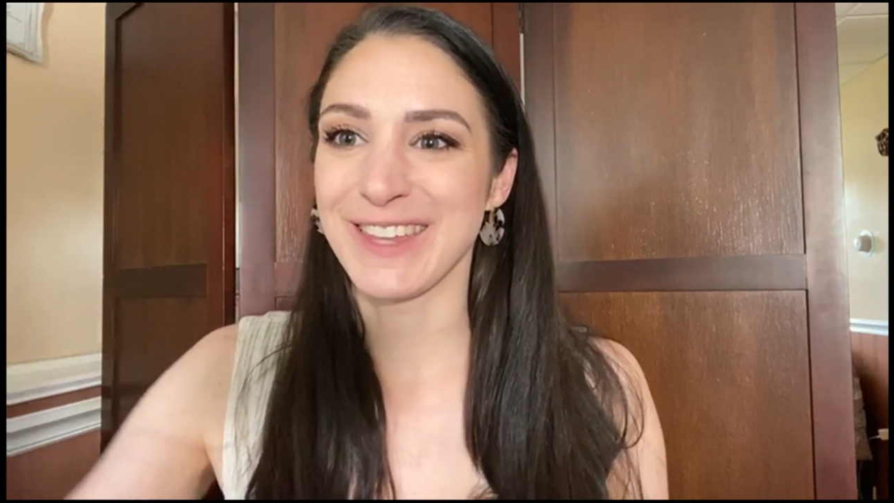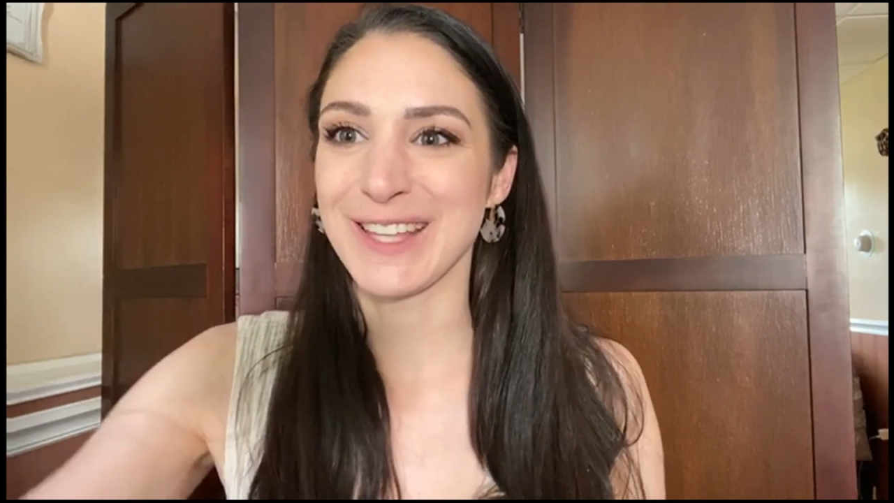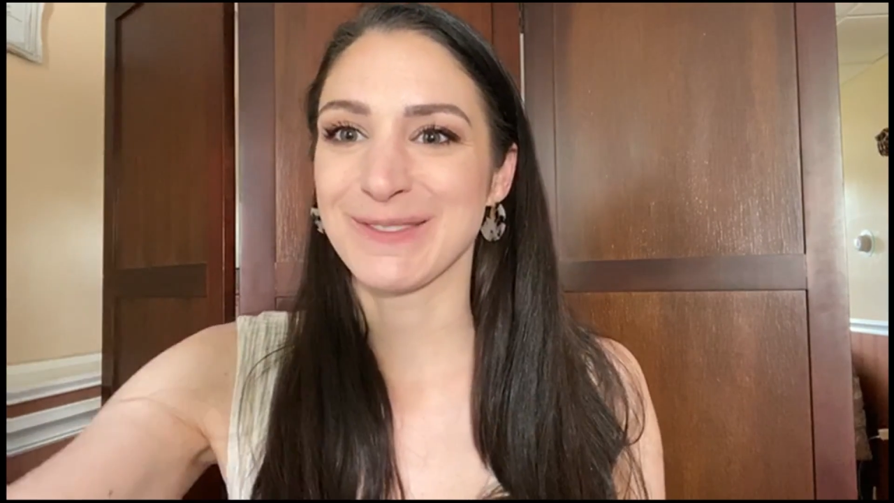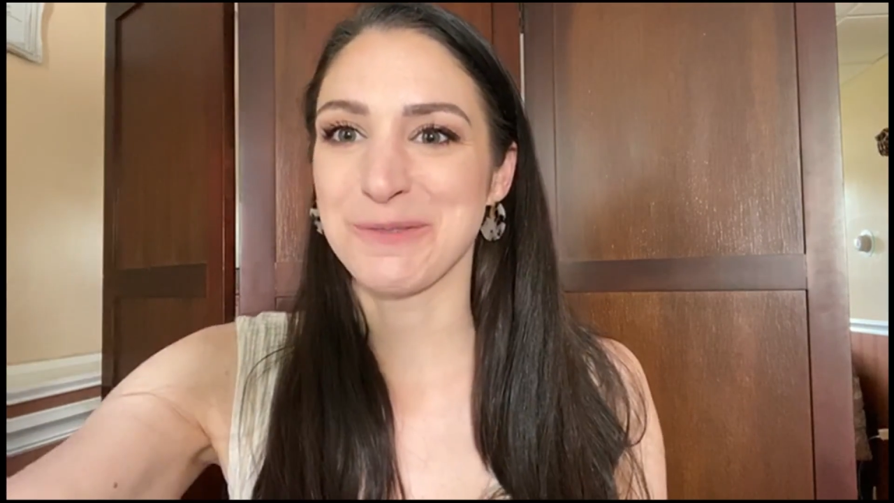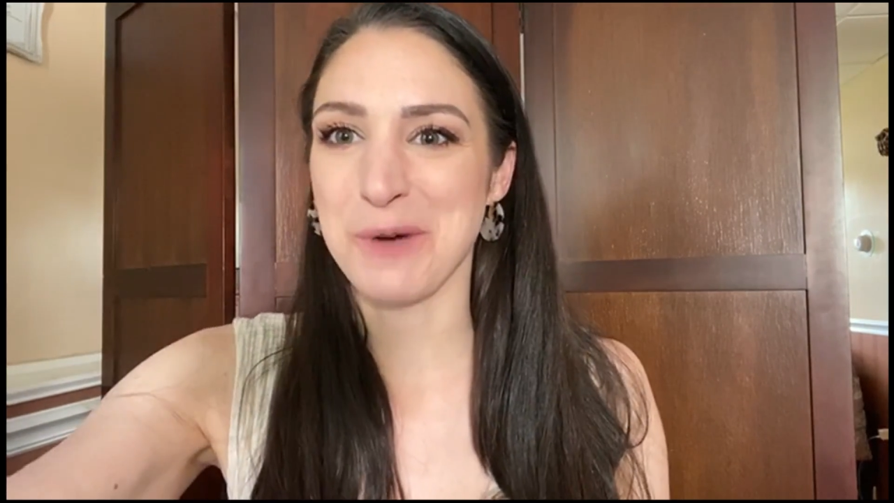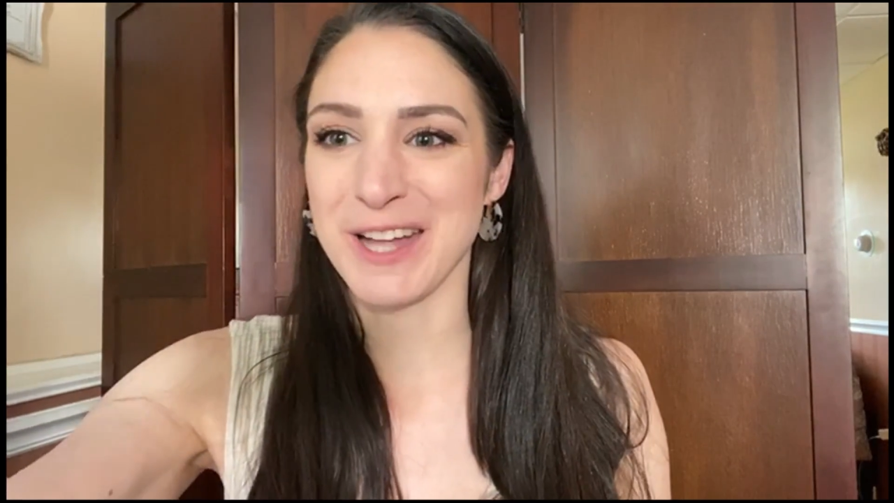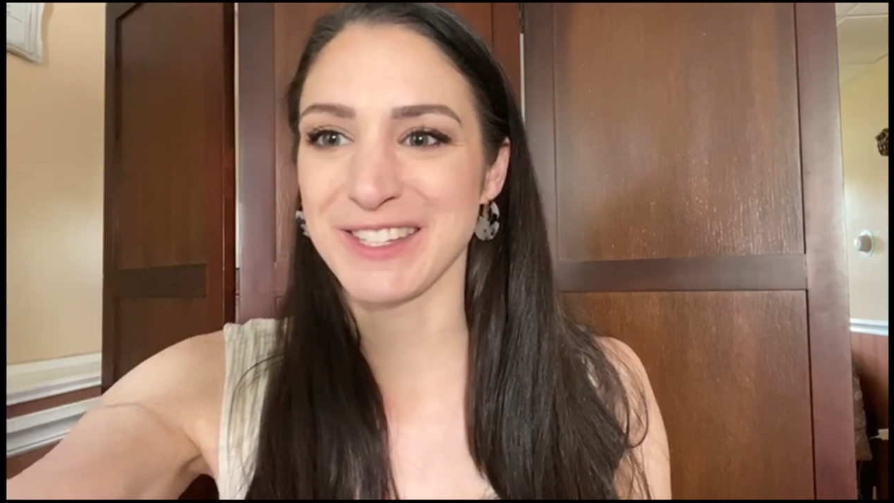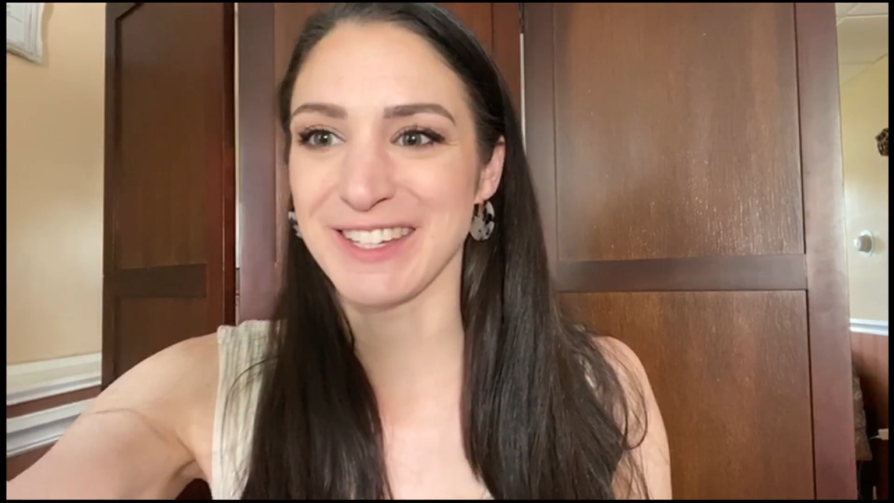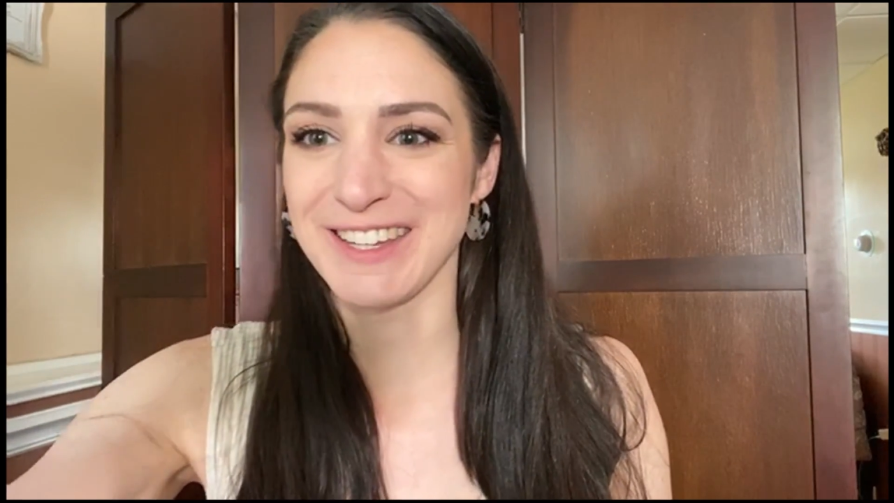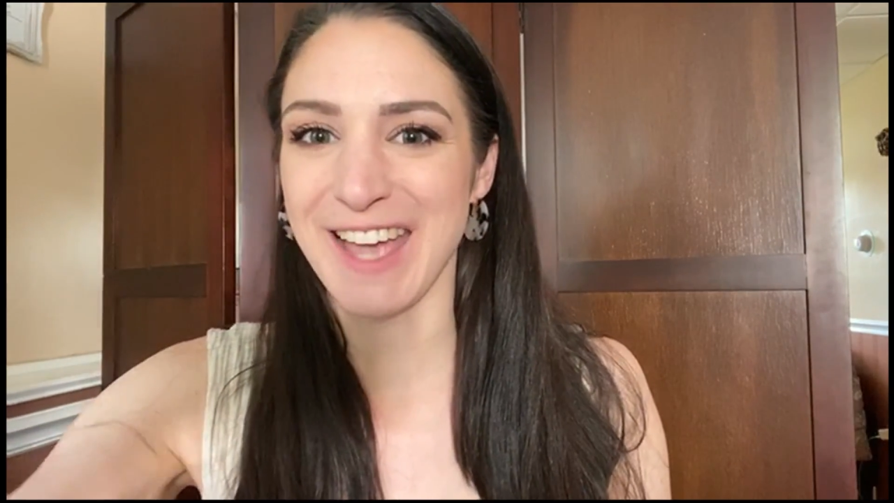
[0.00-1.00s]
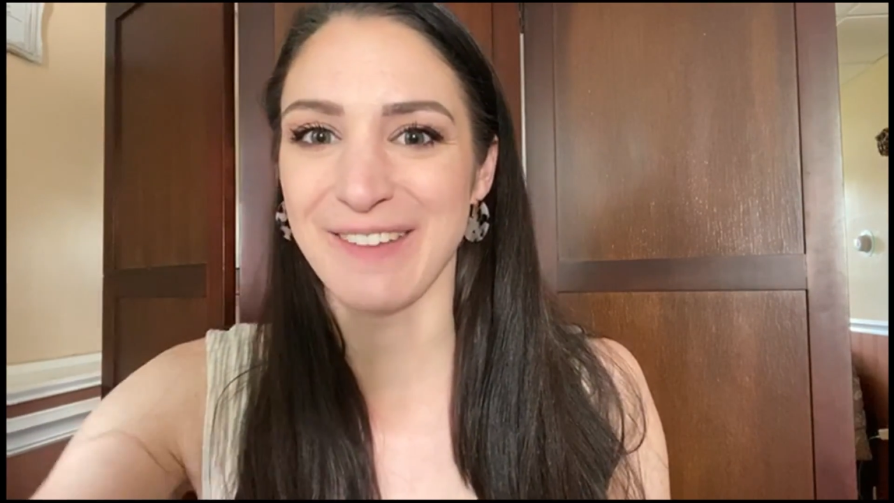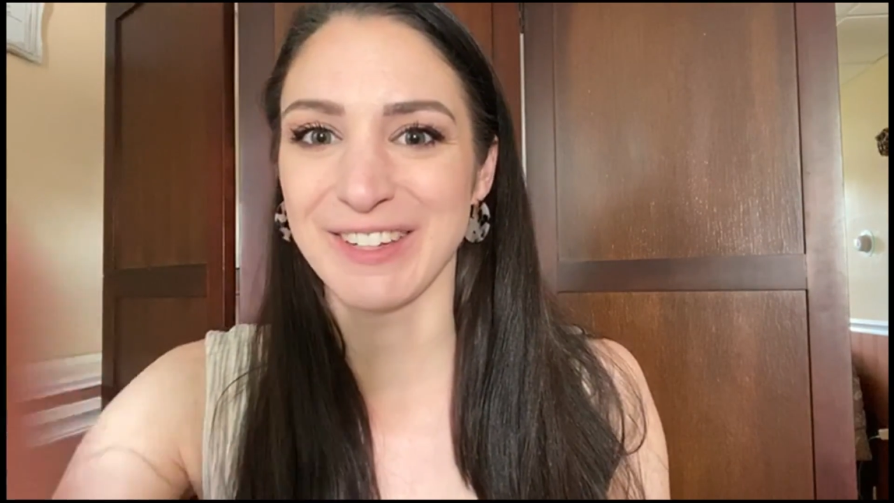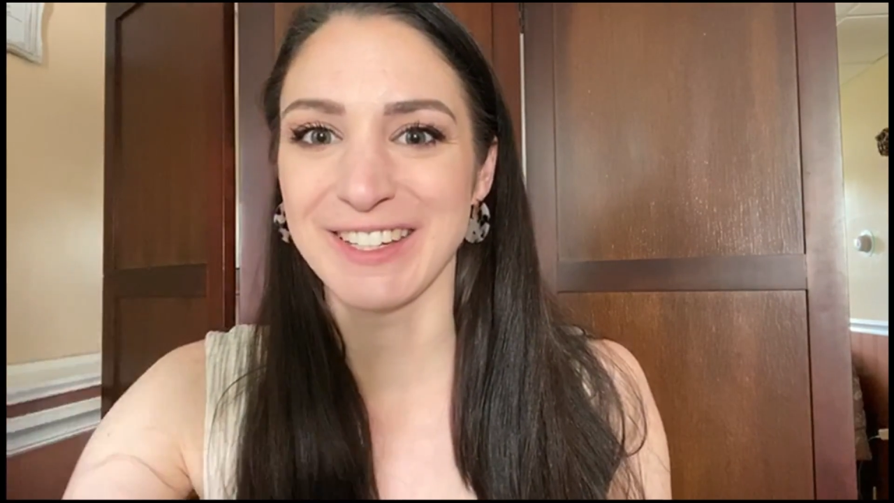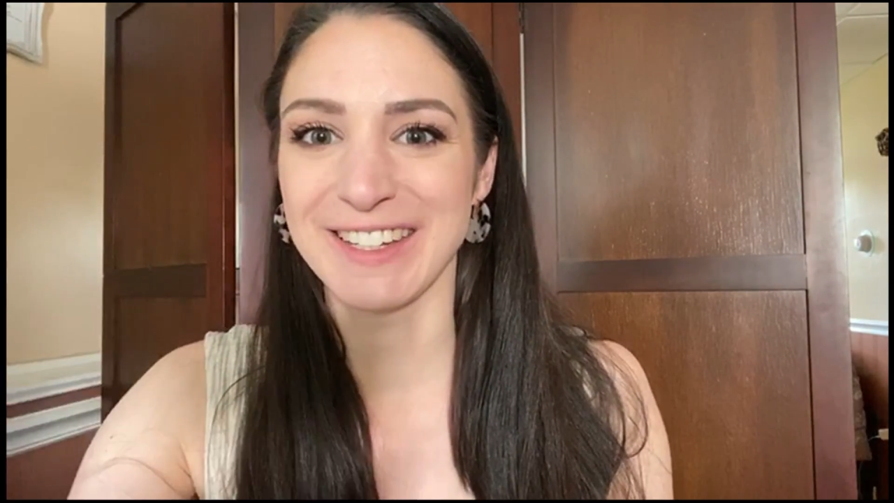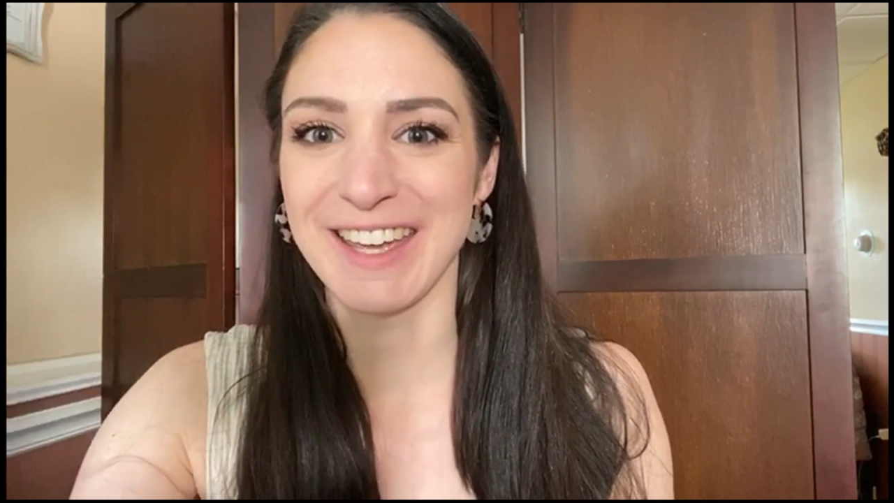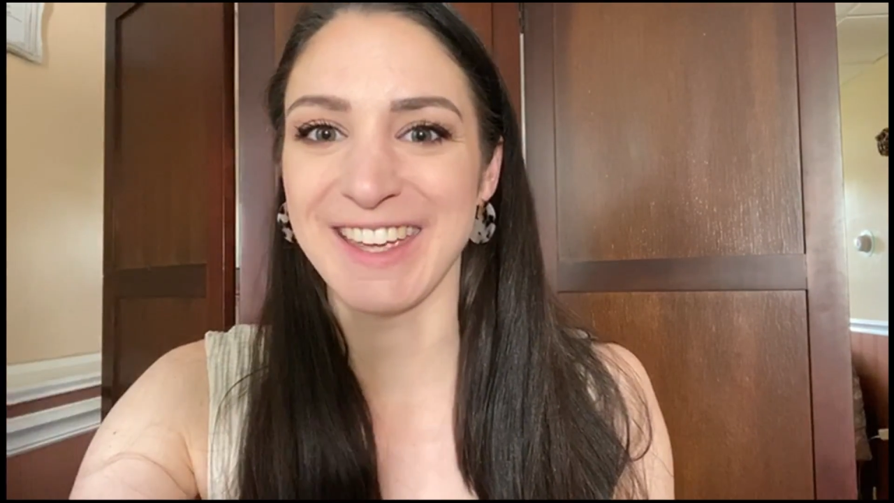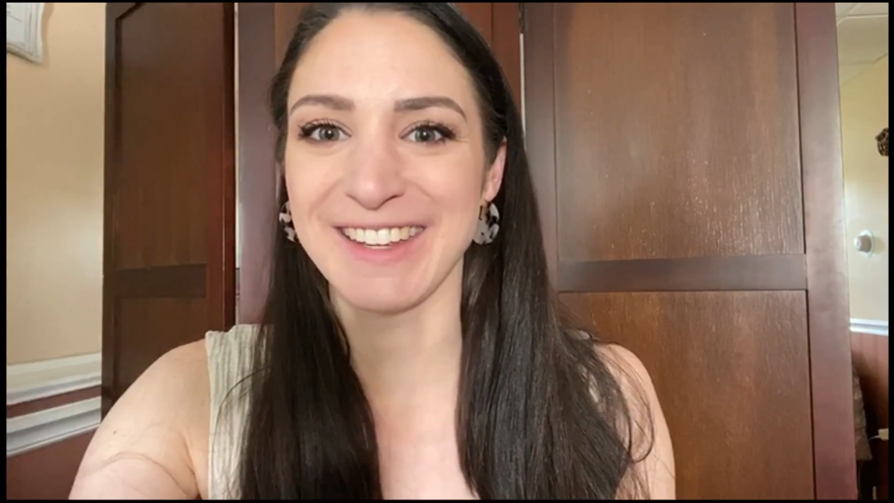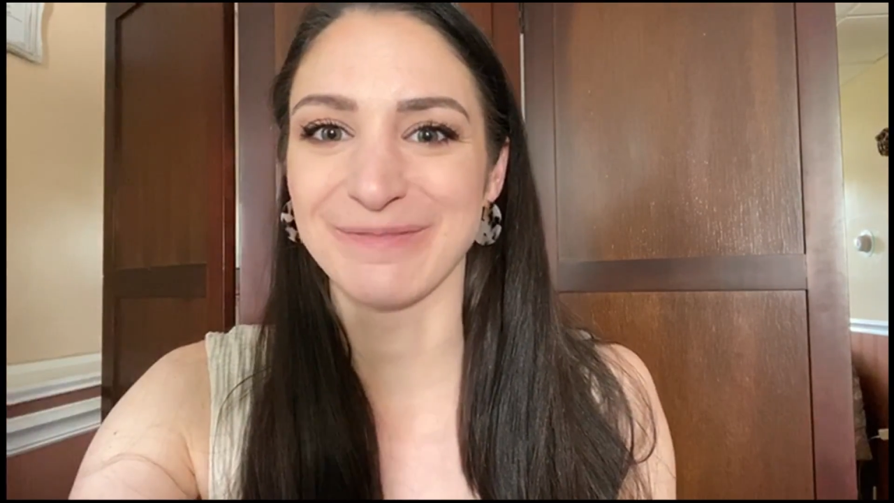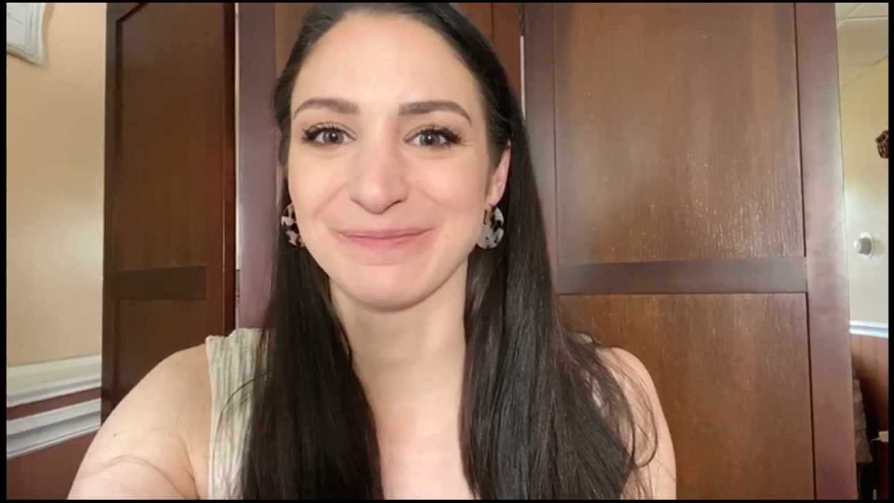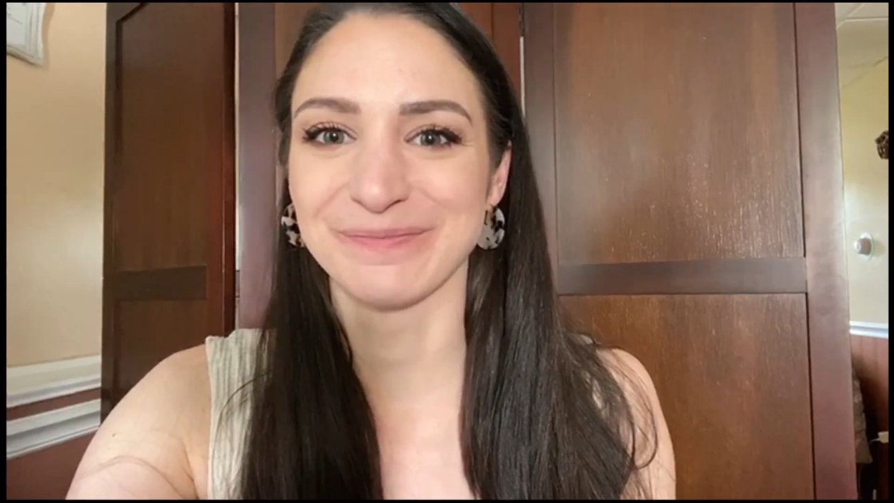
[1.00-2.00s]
Thanks for watching. Have a good night.